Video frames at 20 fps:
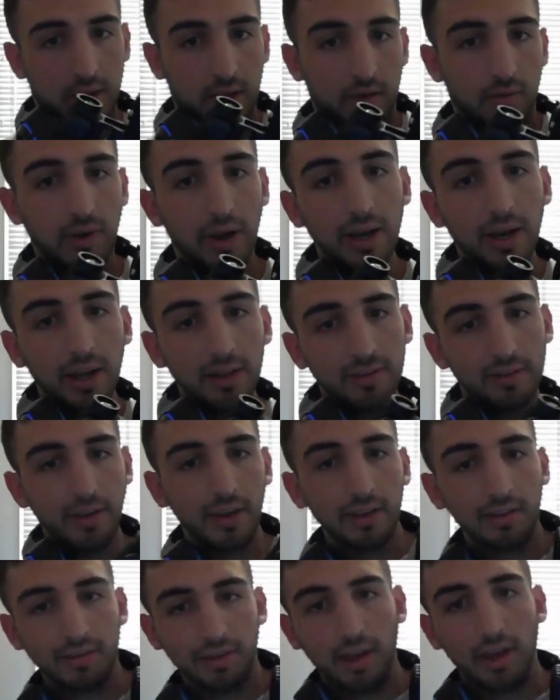Red dot
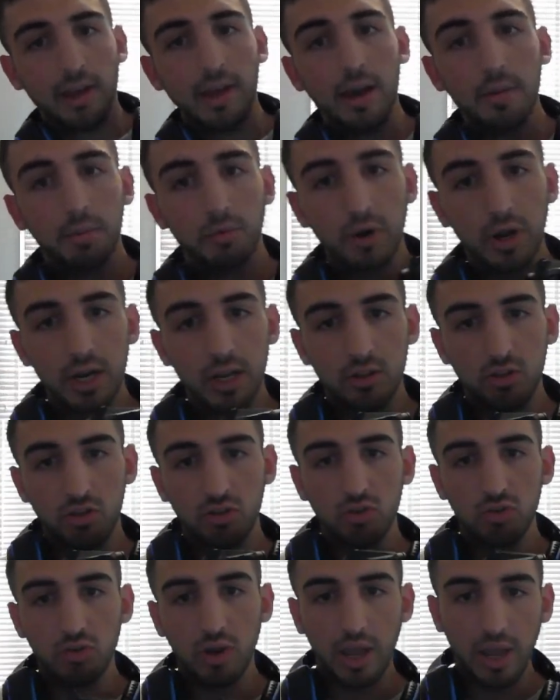sights, I upgraded
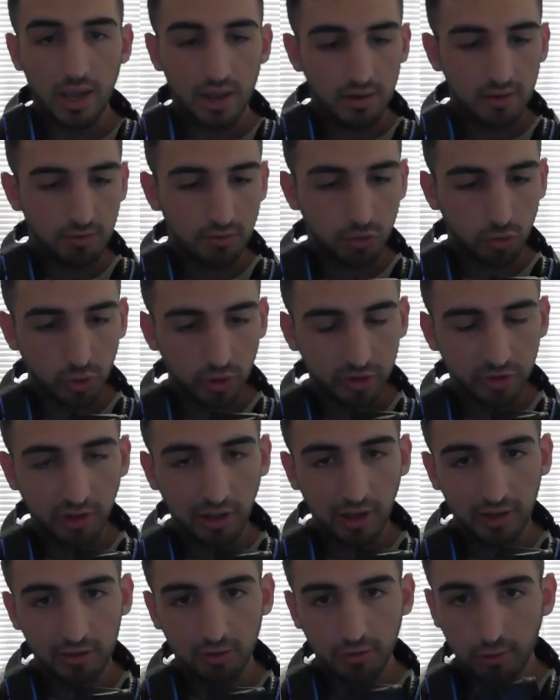to a
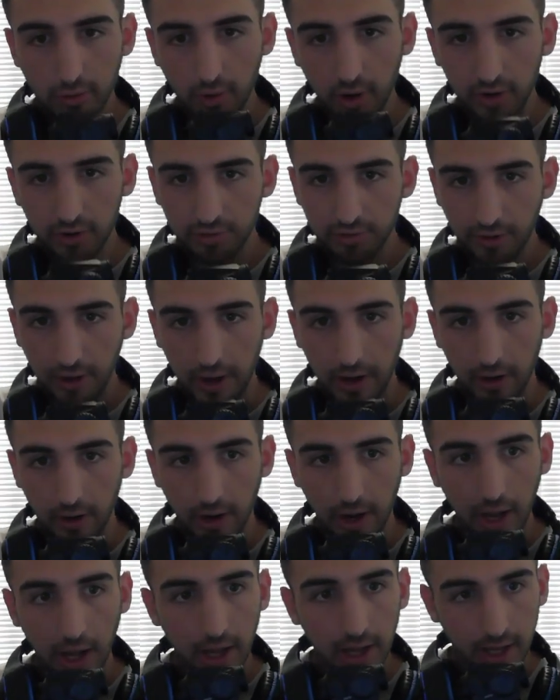Vortex Crossfire.
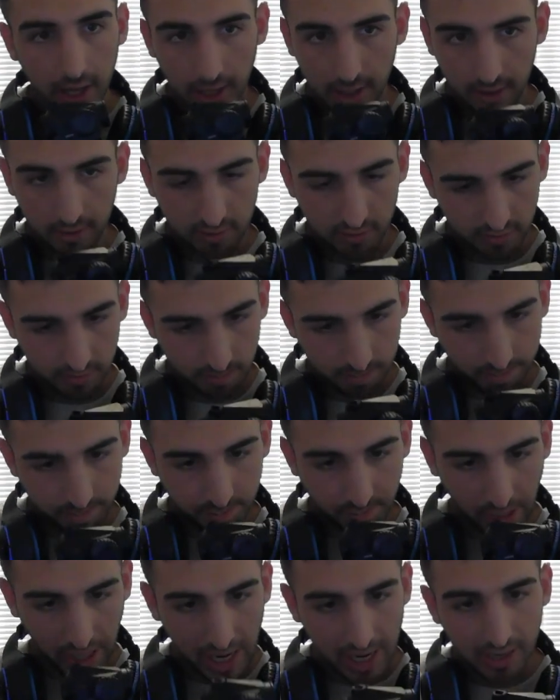I have
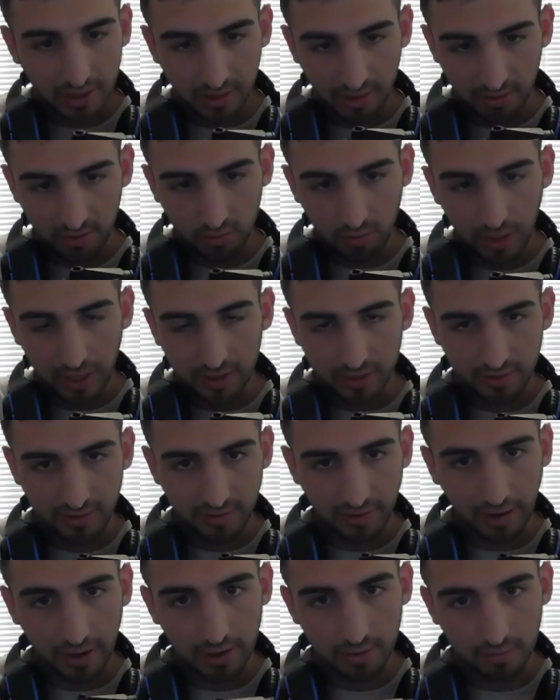banged this red
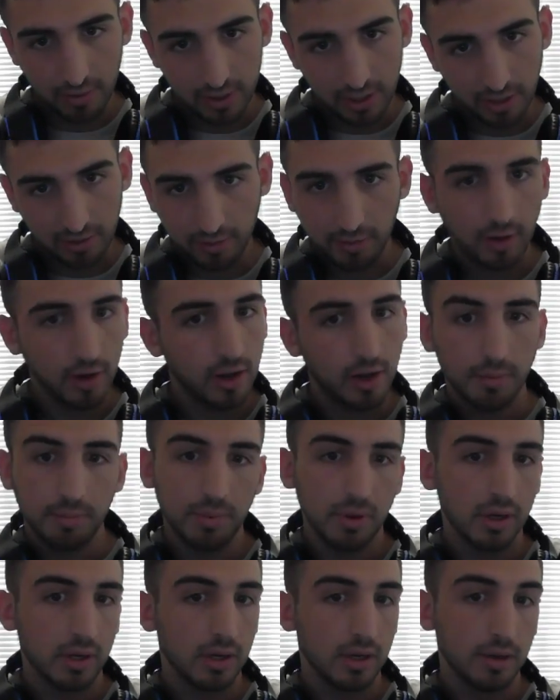sight, red dot sight up.
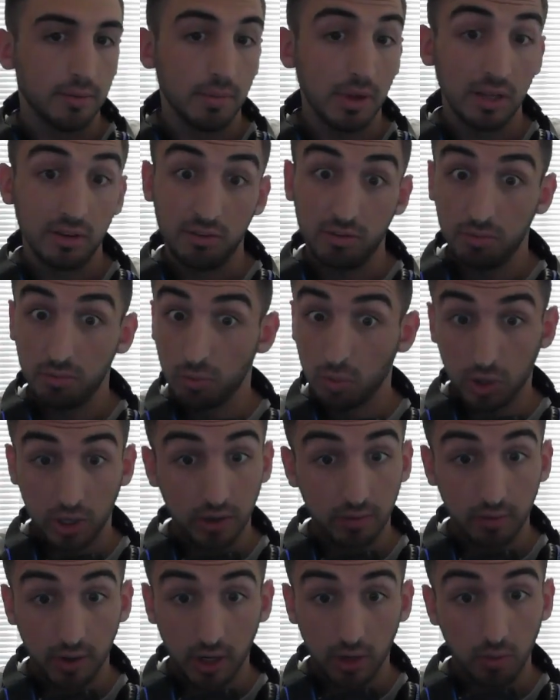Um, it's
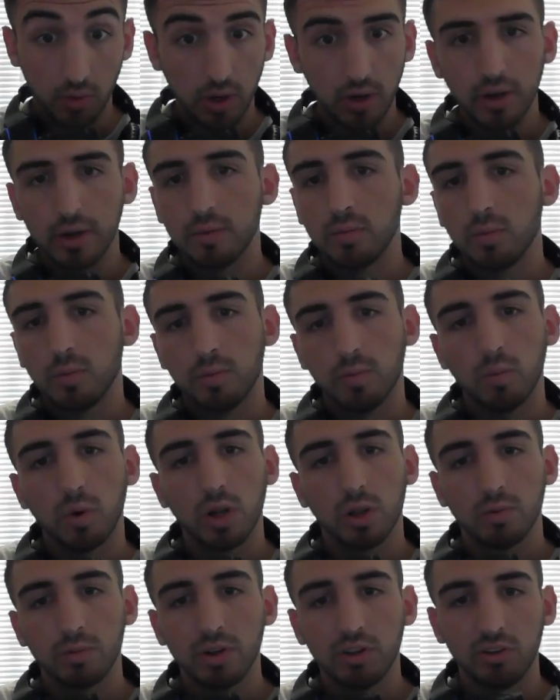working very well, and one
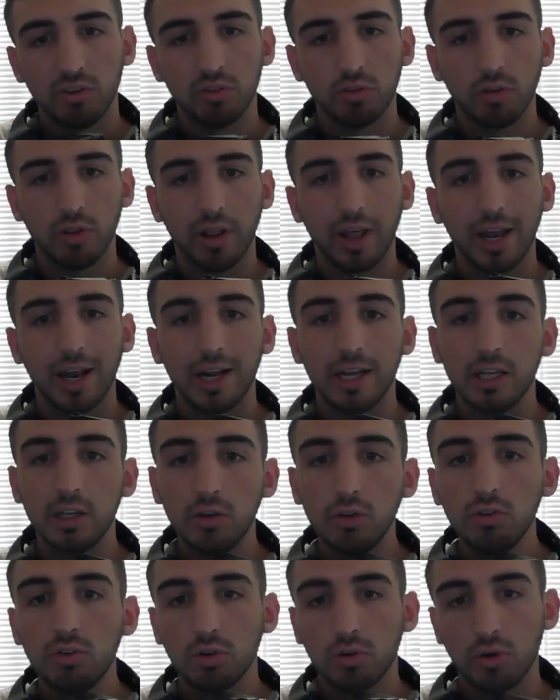of the reasons that I
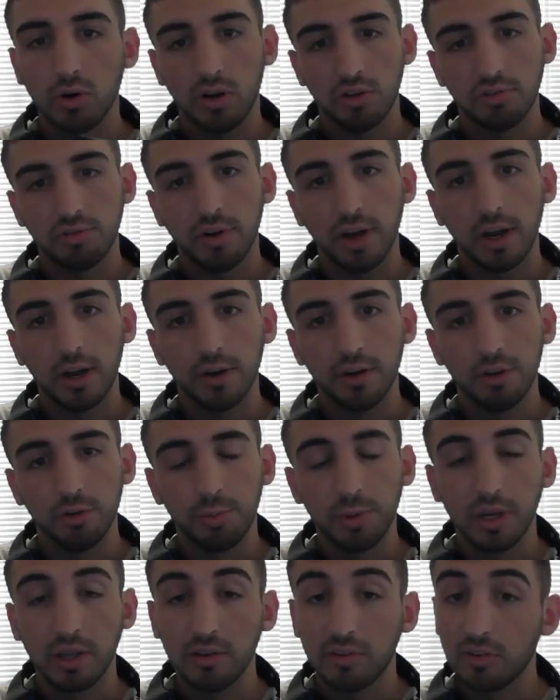use the Crossfire is
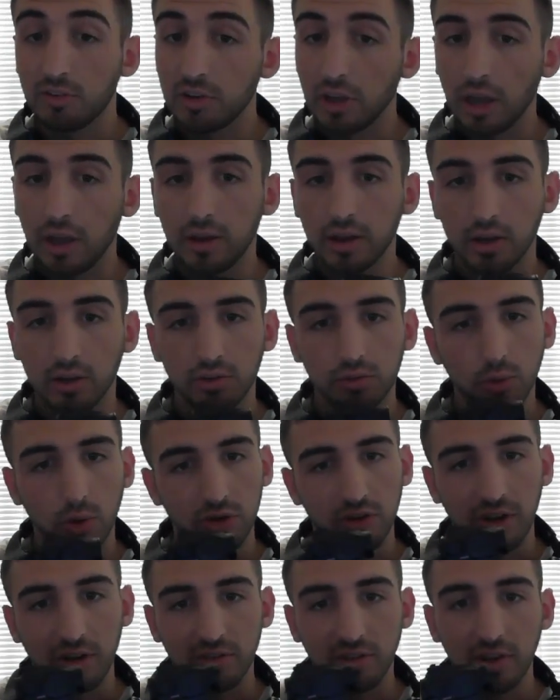because it's got, because
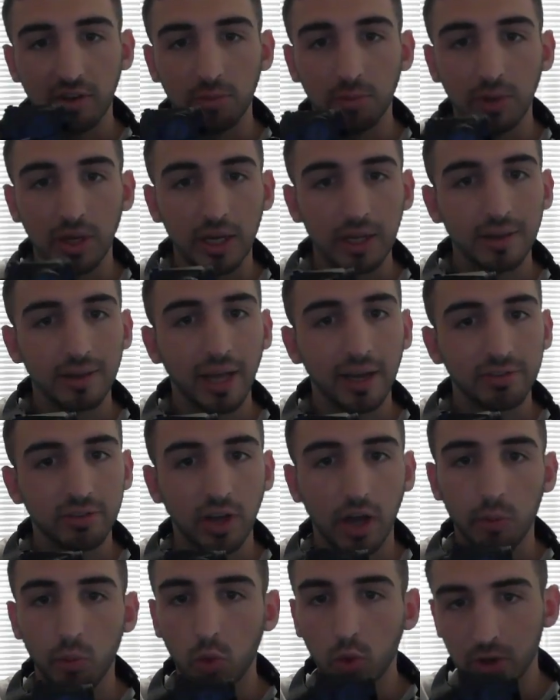Vortex gives me
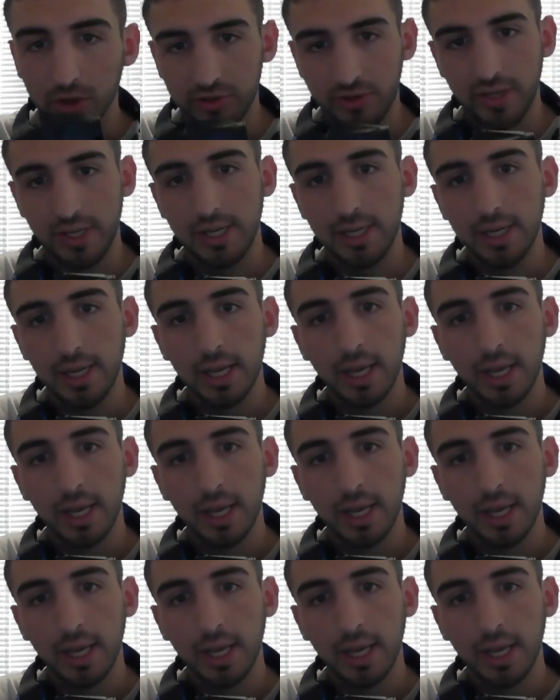lifetime warranty.